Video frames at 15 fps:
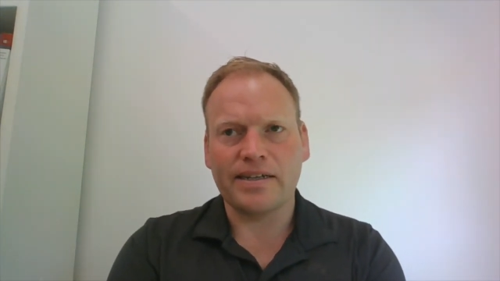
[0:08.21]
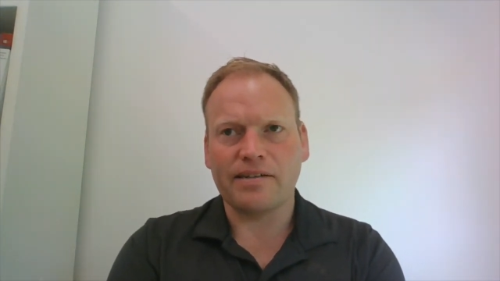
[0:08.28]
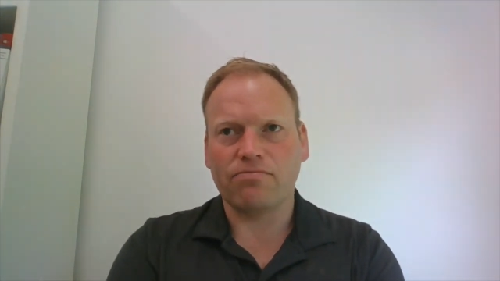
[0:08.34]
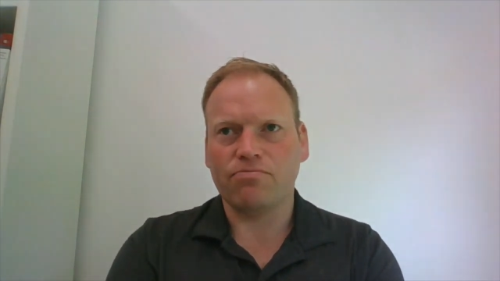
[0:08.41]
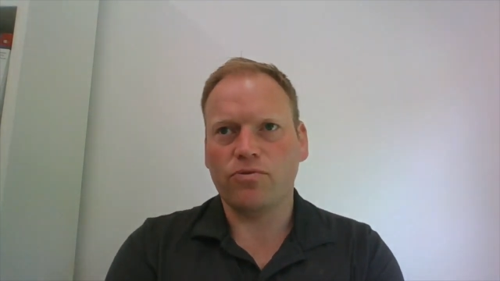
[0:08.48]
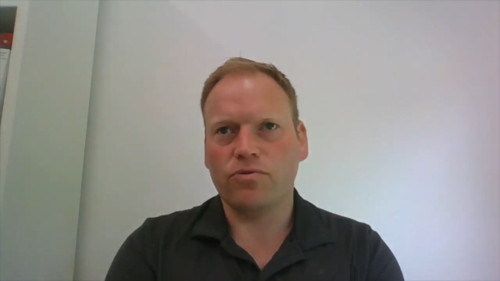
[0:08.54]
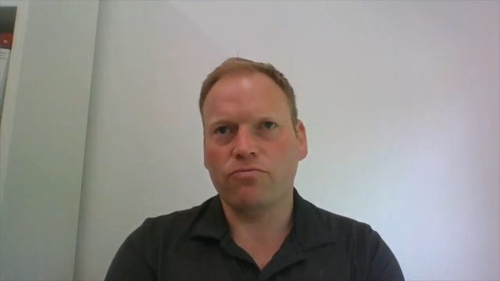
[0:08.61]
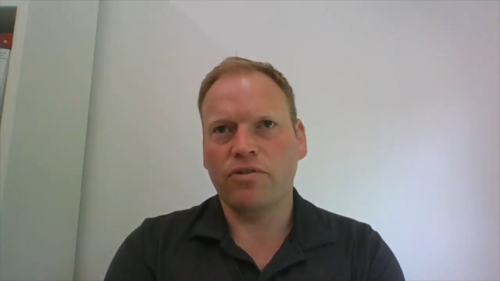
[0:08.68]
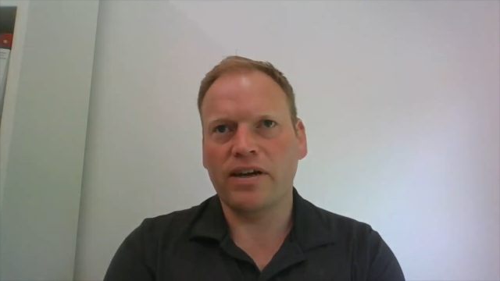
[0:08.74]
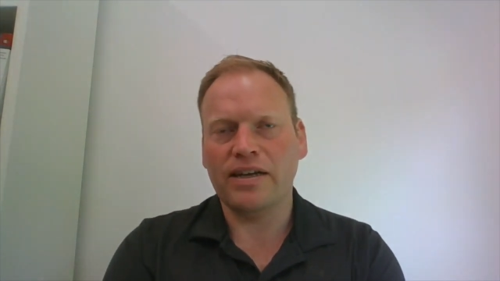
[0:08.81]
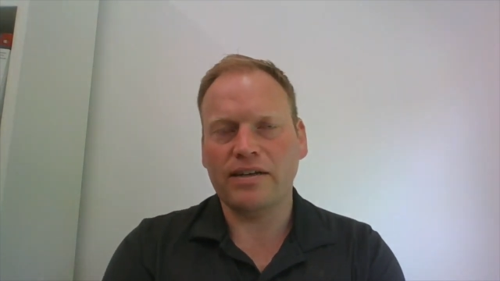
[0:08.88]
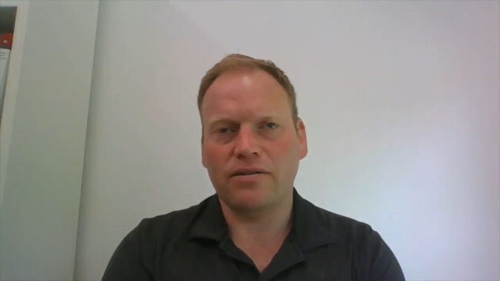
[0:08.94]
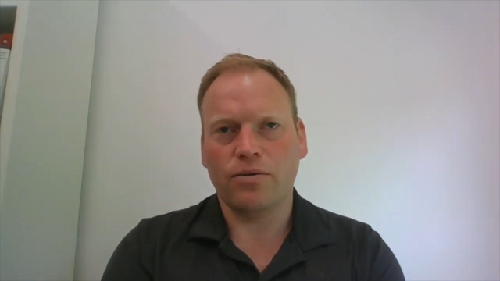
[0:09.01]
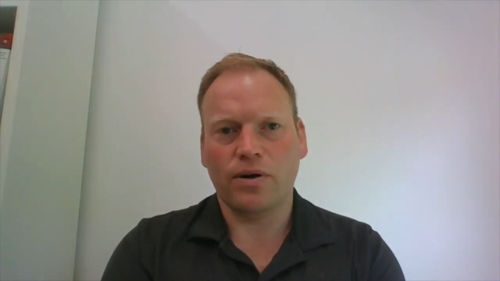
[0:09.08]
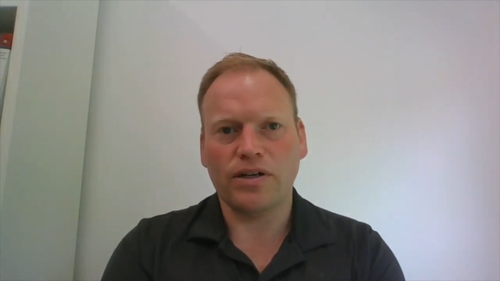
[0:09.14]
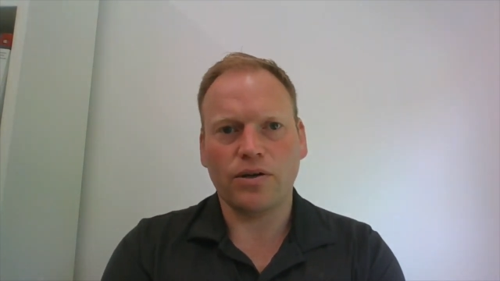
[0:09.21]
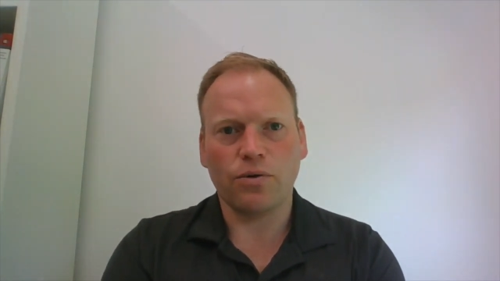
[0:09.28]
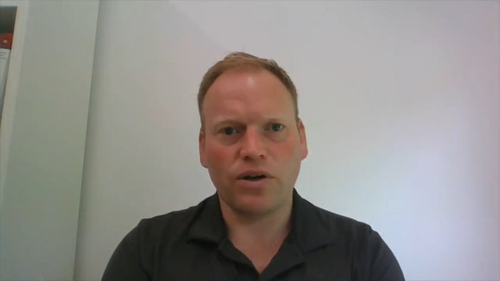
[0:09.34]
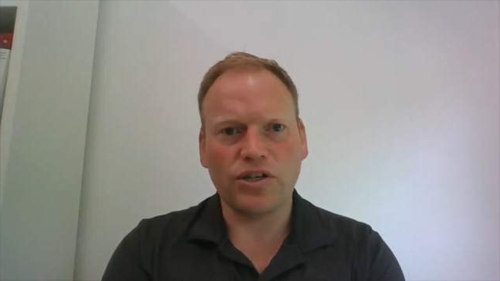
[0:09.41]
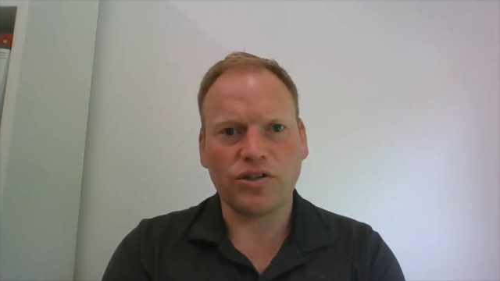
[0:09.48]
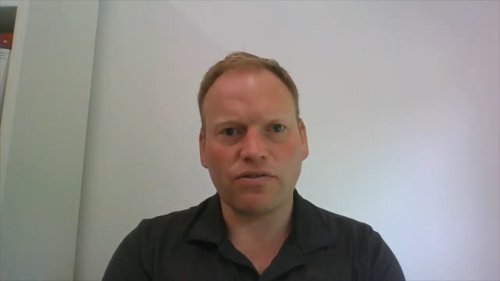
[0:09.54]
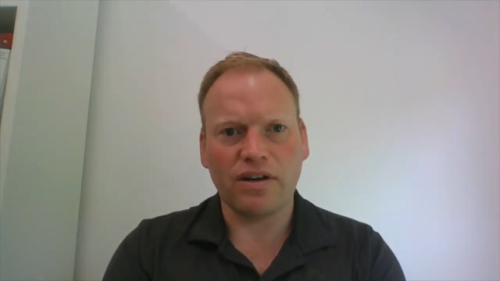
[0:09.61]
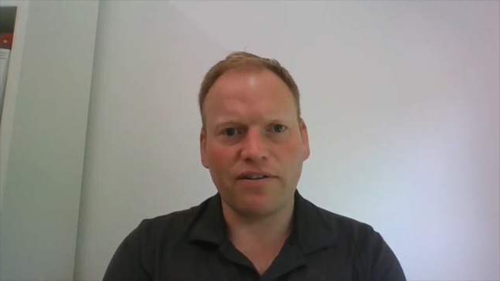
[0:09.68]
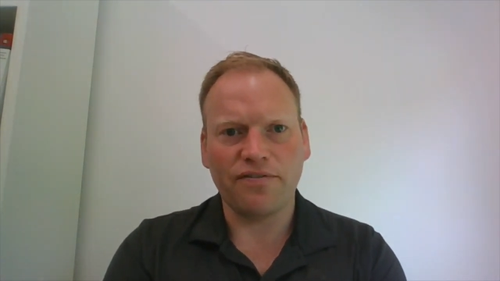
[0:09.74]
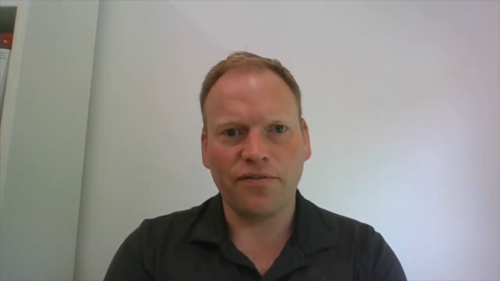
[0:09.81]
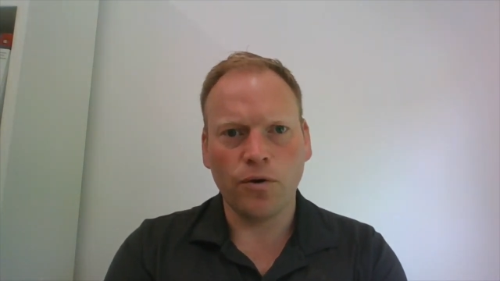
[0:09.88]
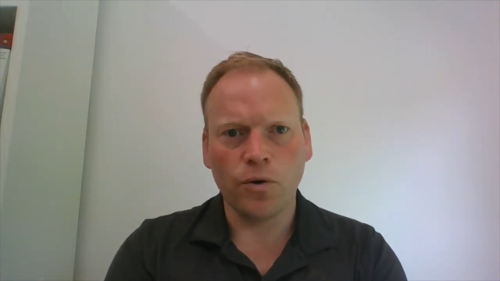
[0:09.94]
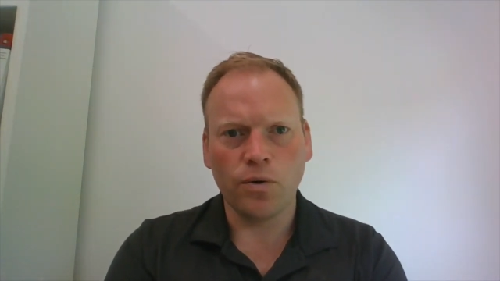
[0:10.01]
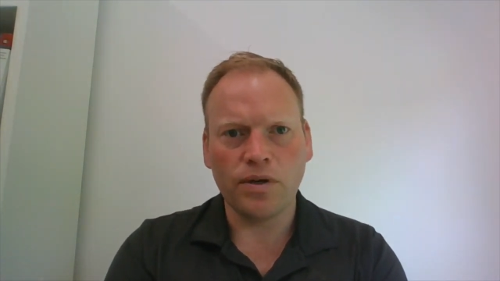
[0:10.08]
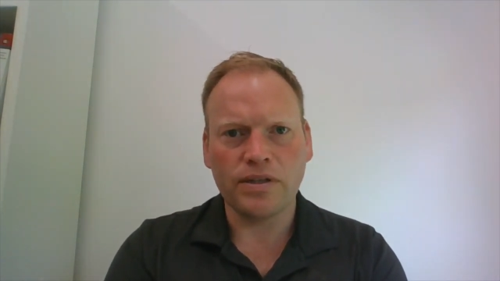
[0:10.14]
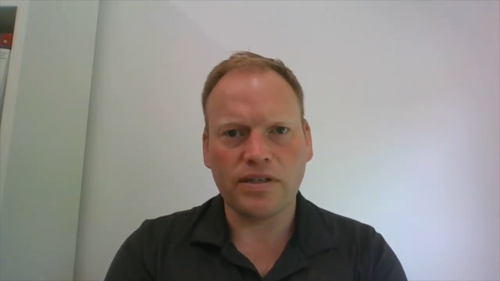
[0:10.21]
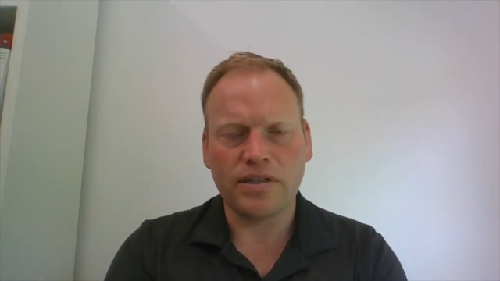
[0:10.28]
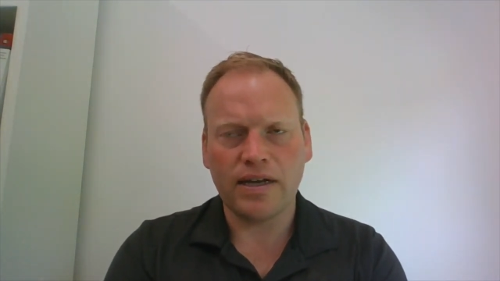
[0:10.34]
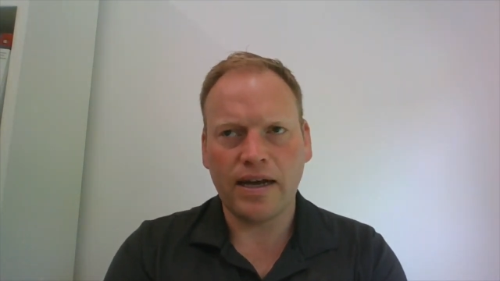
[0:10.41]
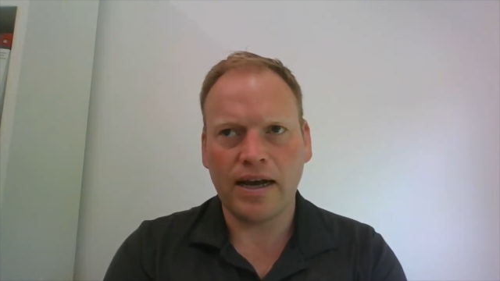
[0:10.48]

is really quite quite straightforward.